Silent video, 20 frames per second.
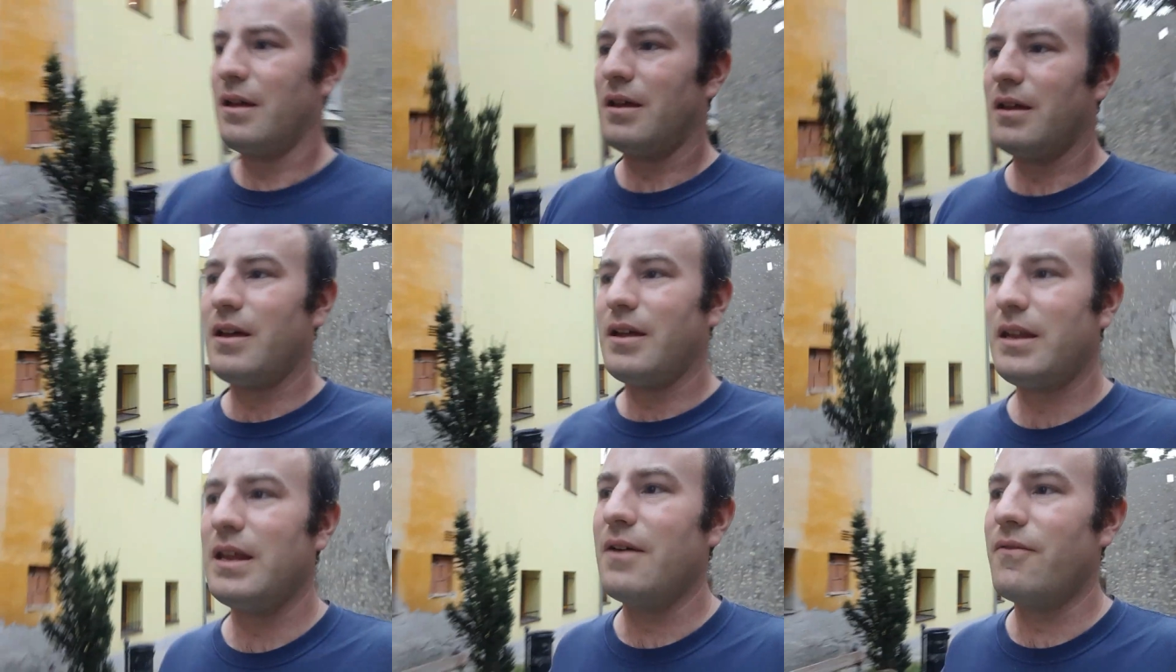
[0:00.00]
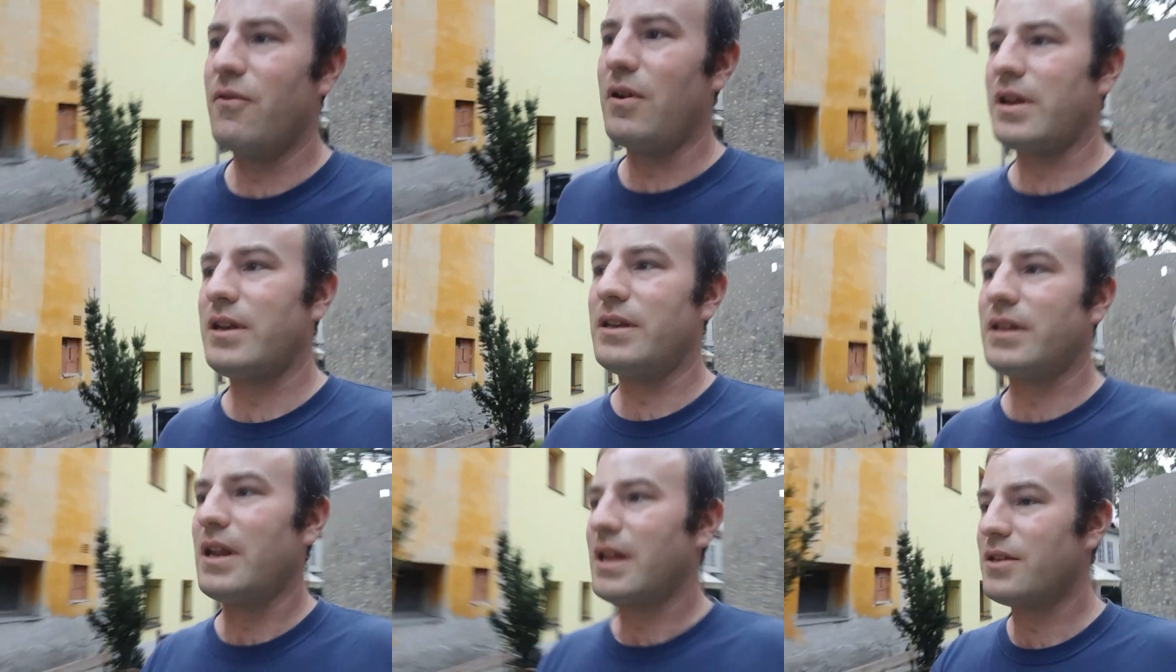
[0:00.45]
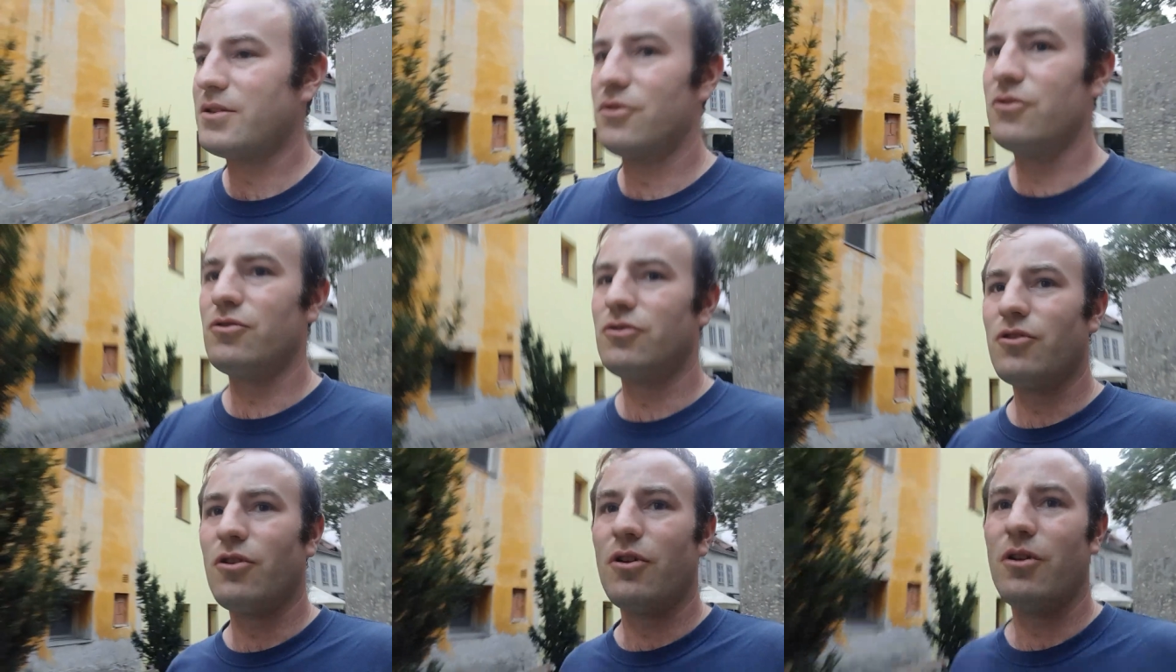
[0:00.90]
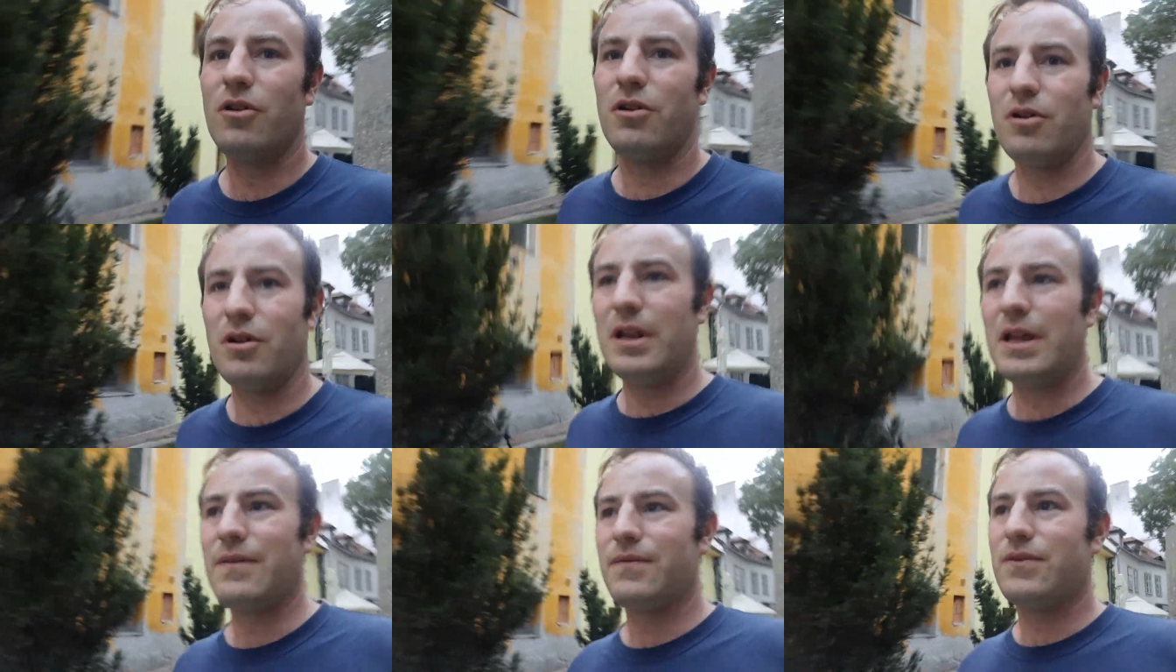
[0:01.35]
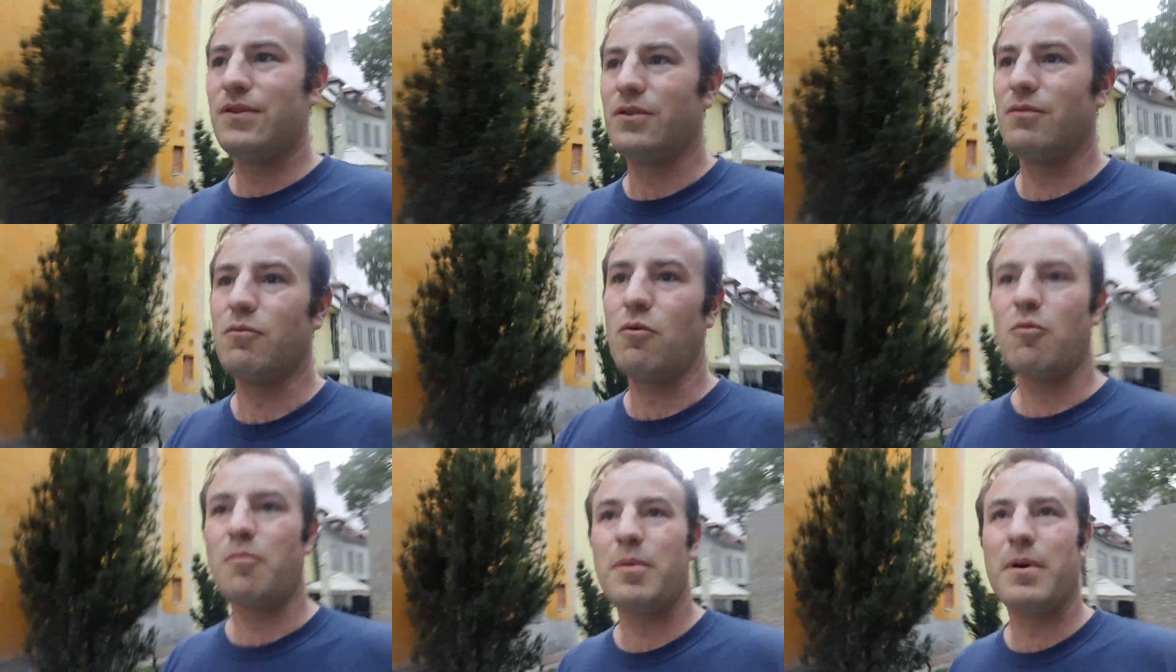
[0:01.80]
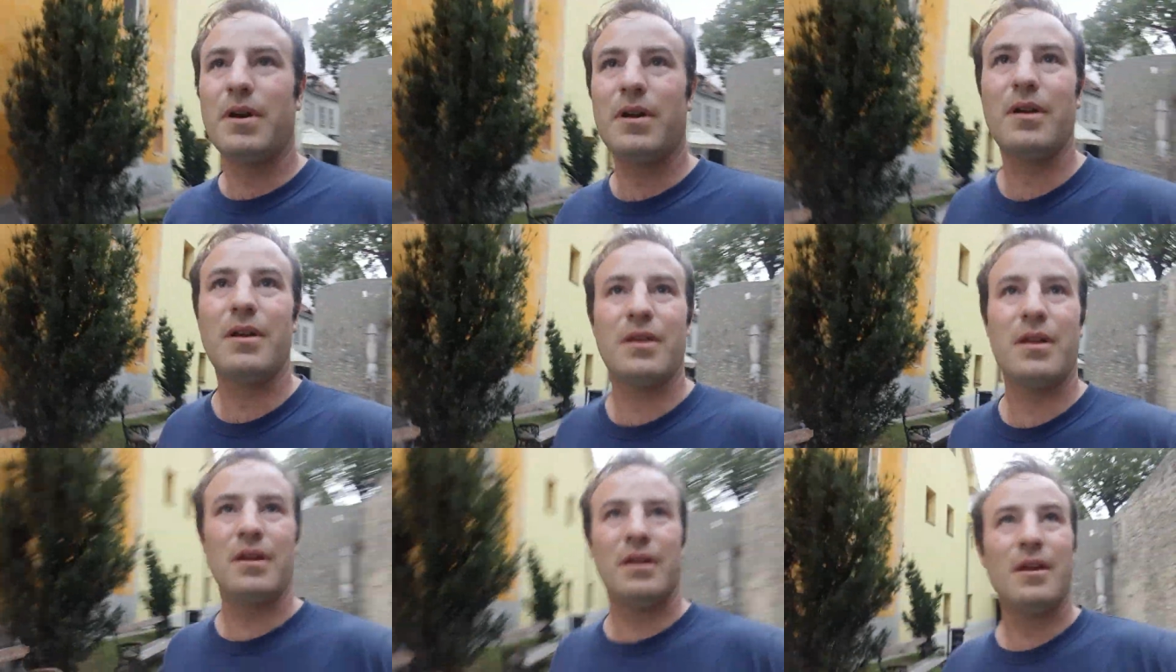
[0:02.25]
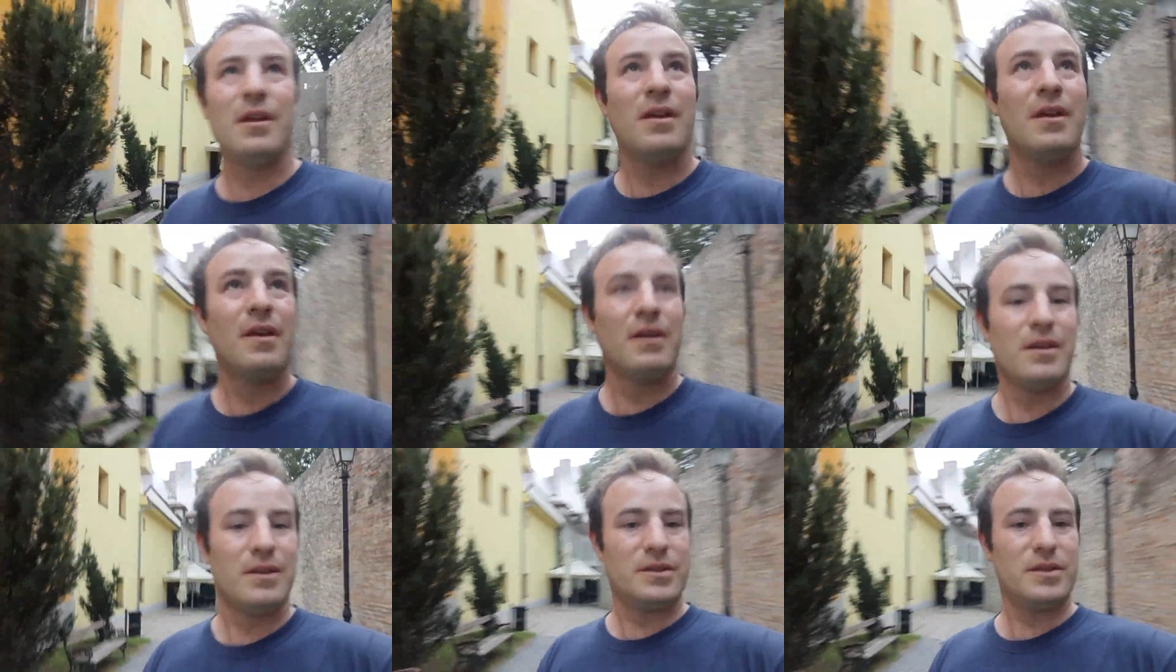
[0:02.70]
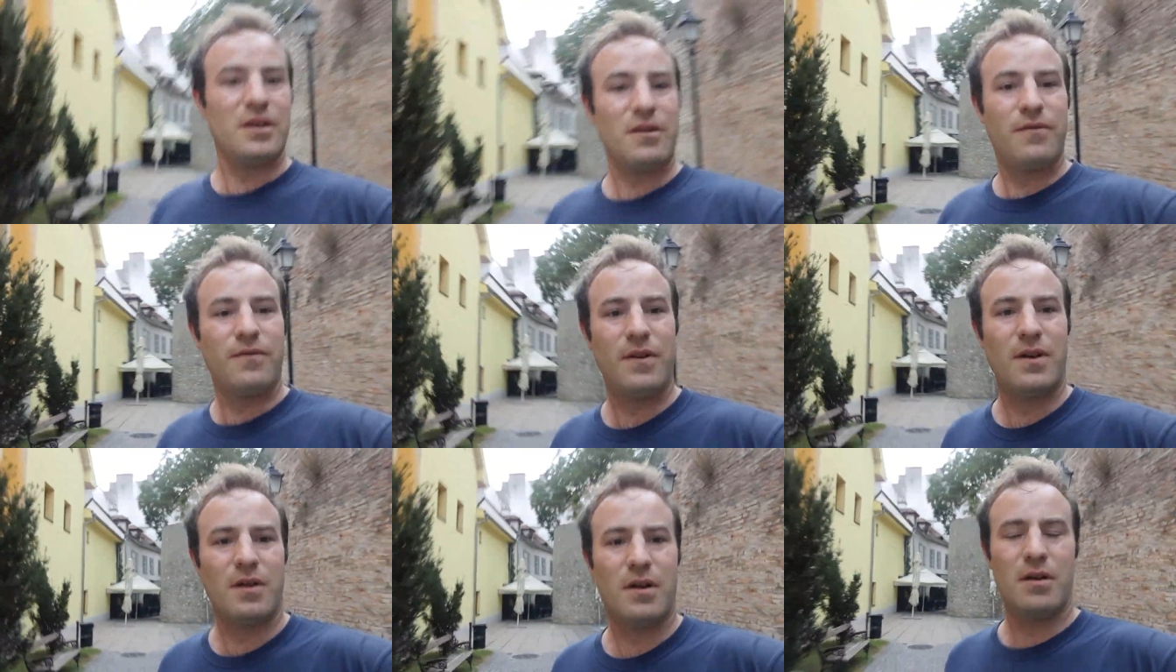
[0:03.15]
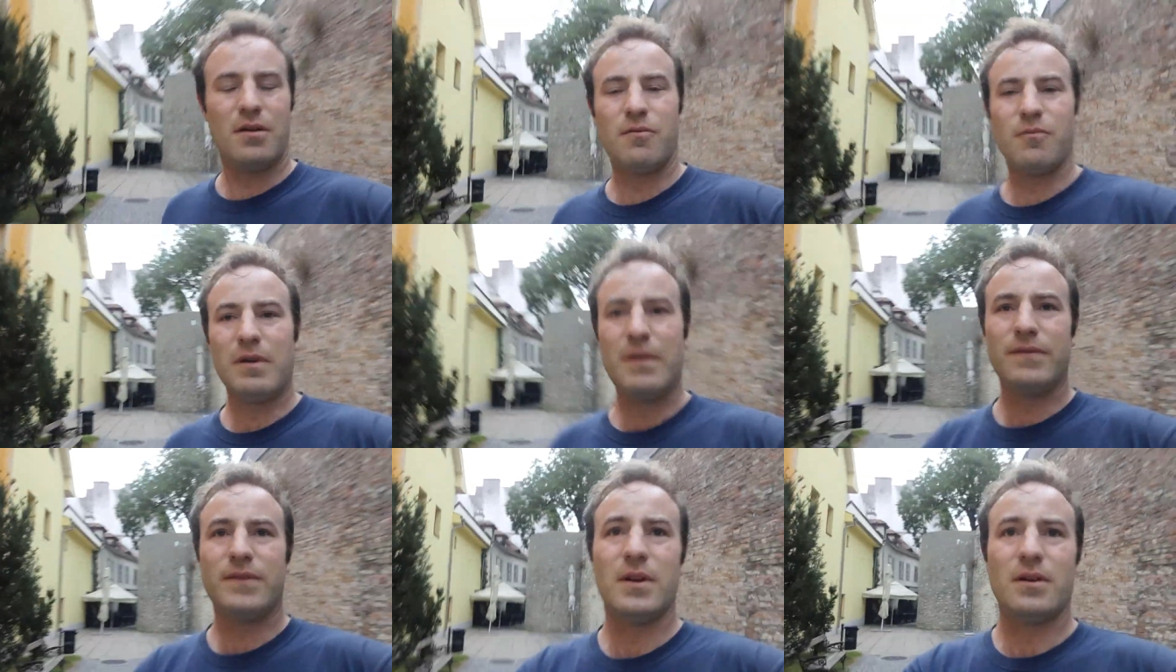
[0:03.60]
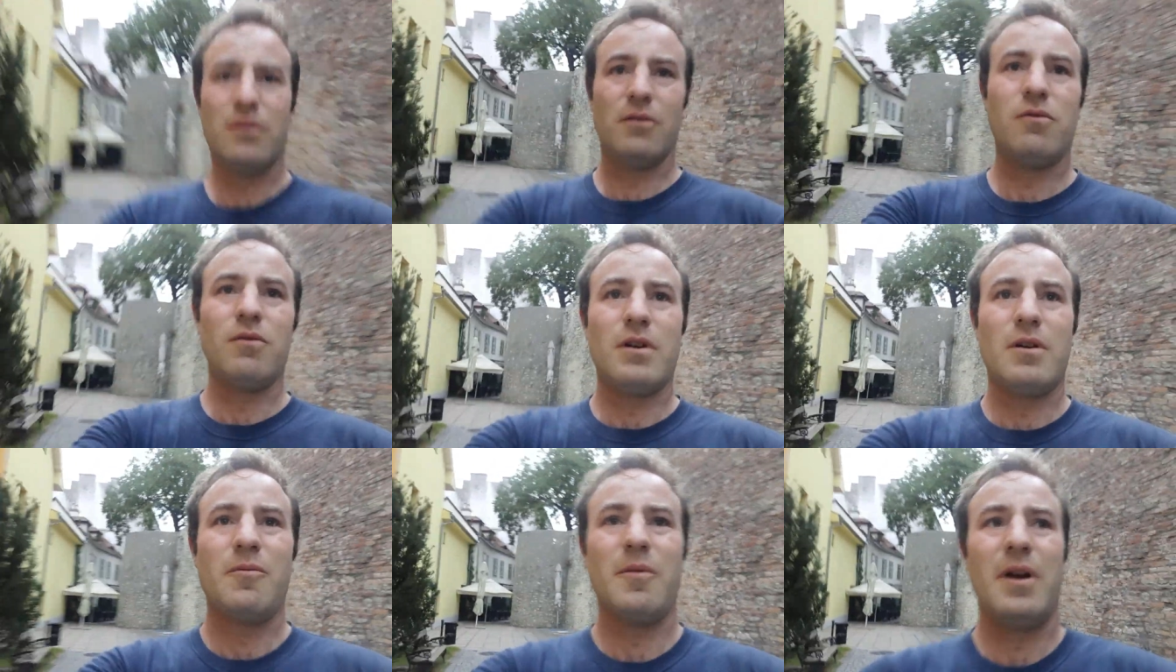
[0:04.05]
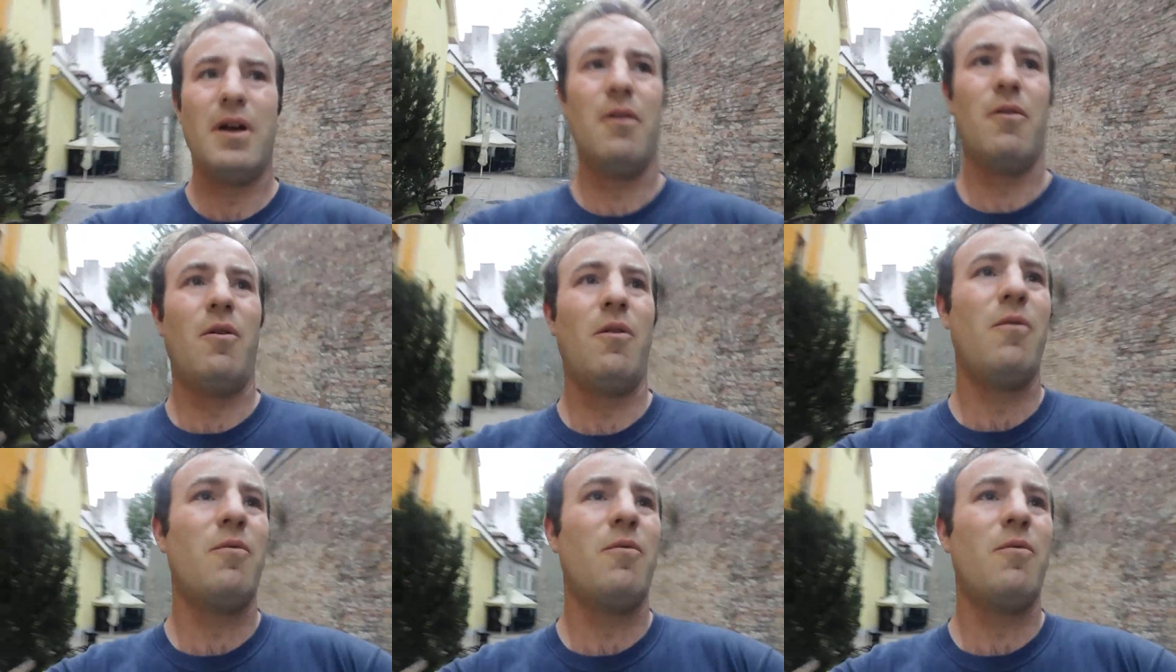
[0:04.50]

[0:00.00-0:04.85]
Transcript: At the other end there's not a lot left of the wall, but so far we've done quite well.